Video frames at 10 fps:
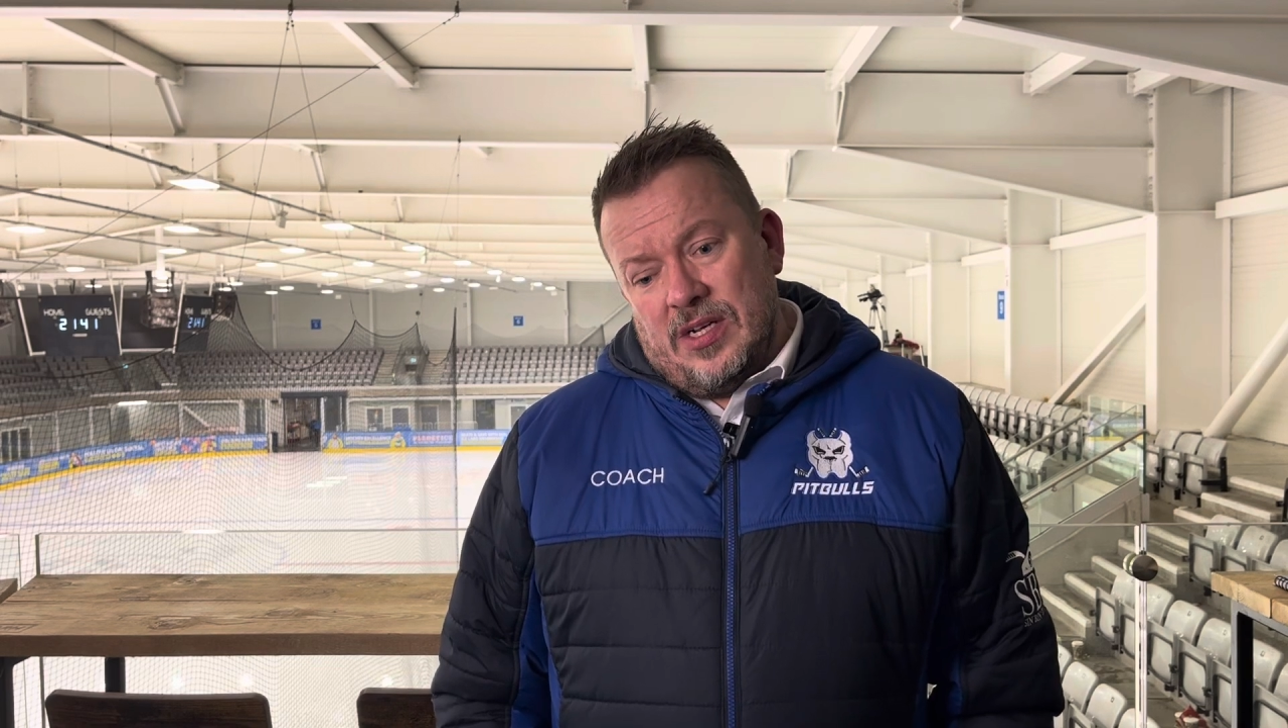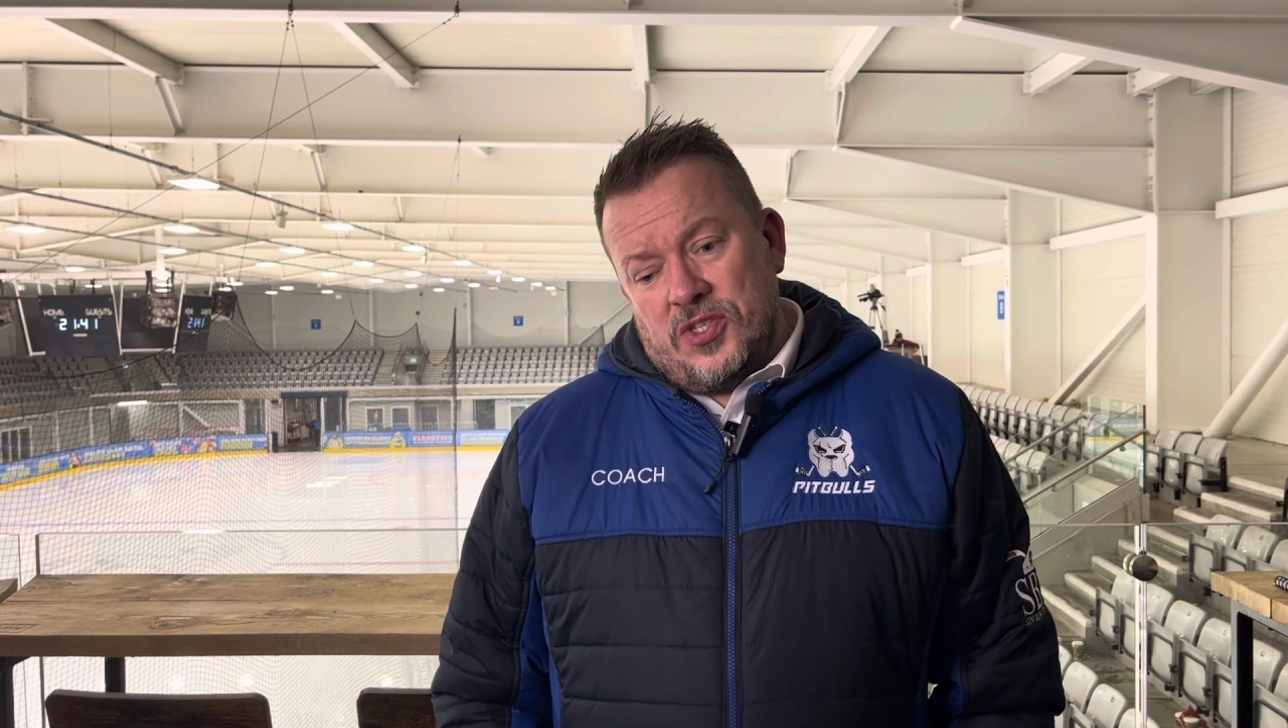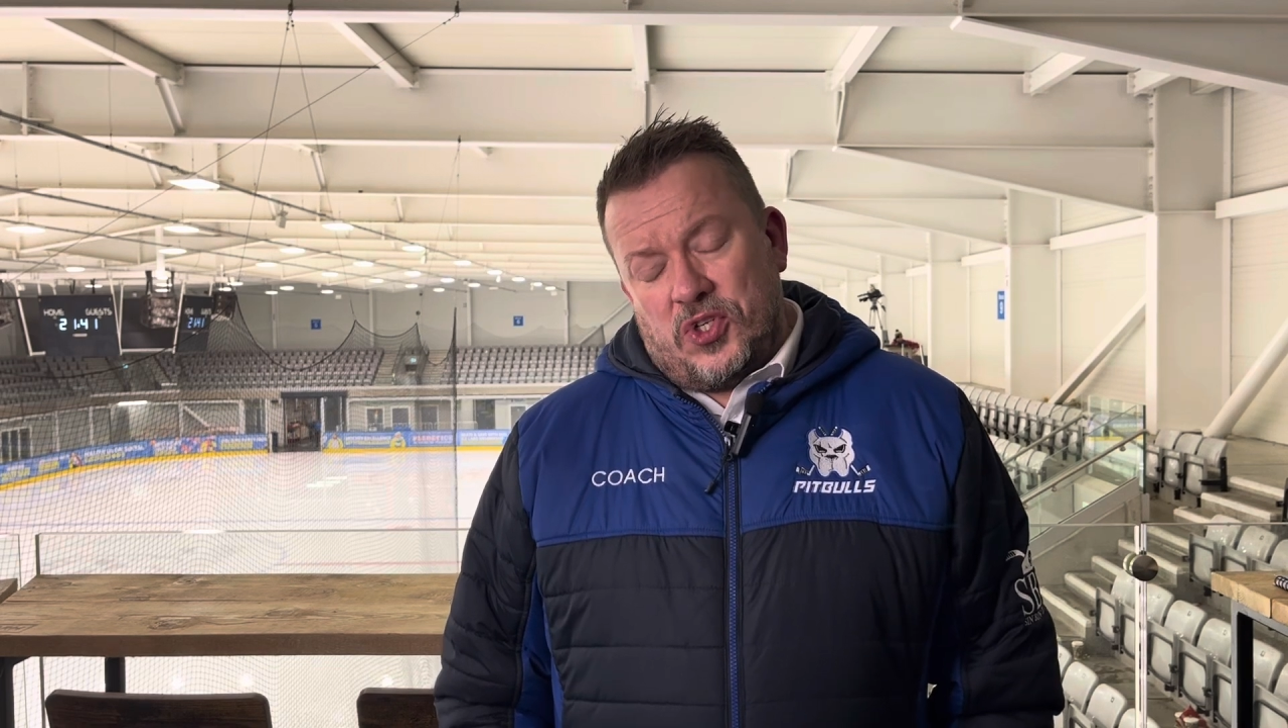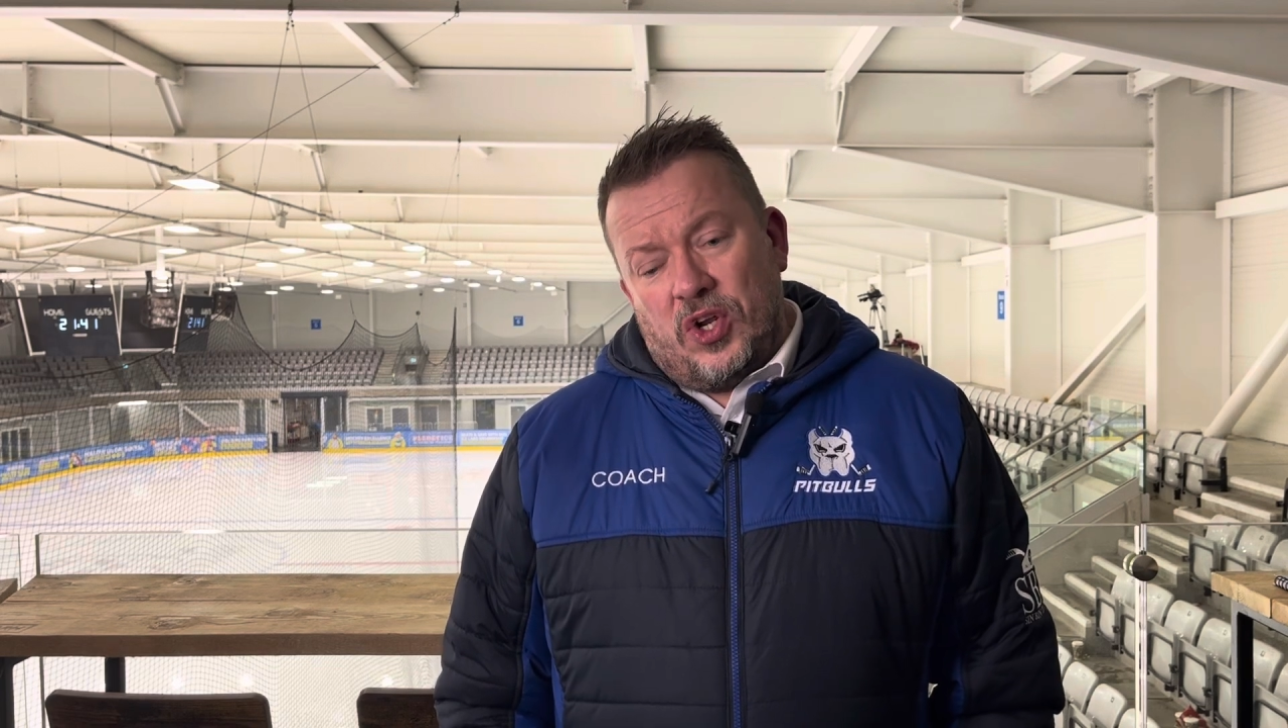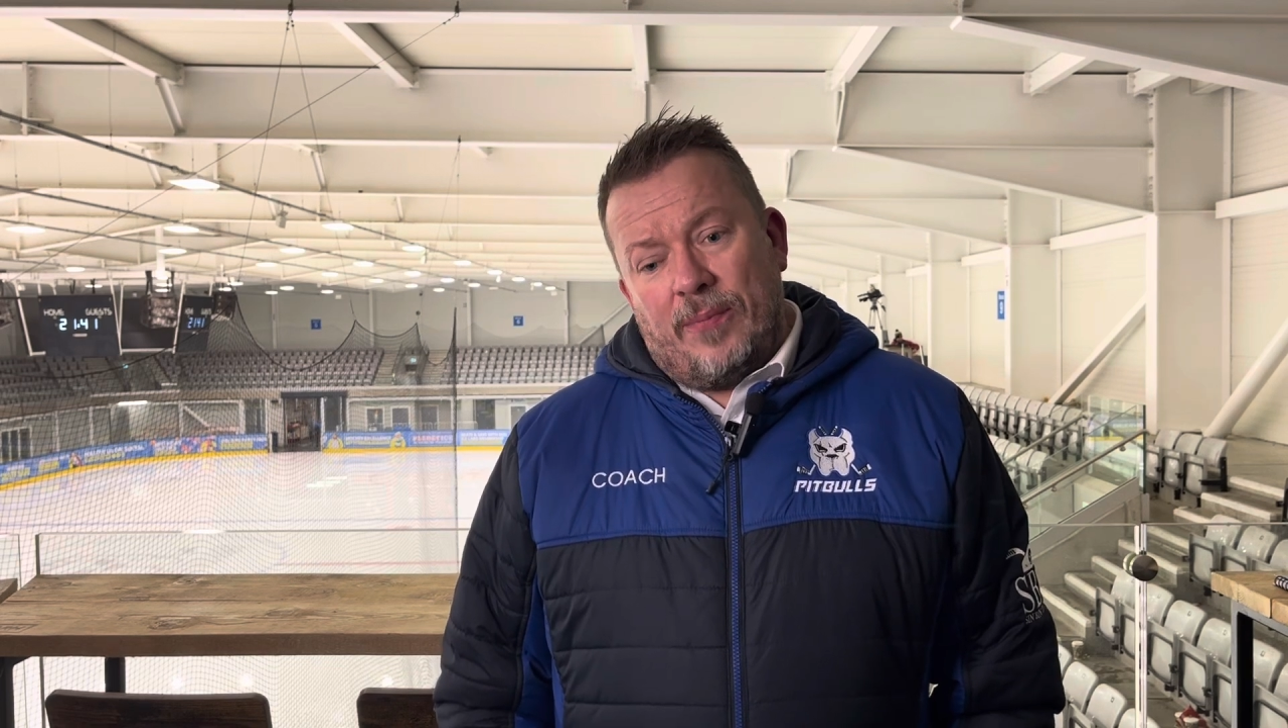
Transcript: stood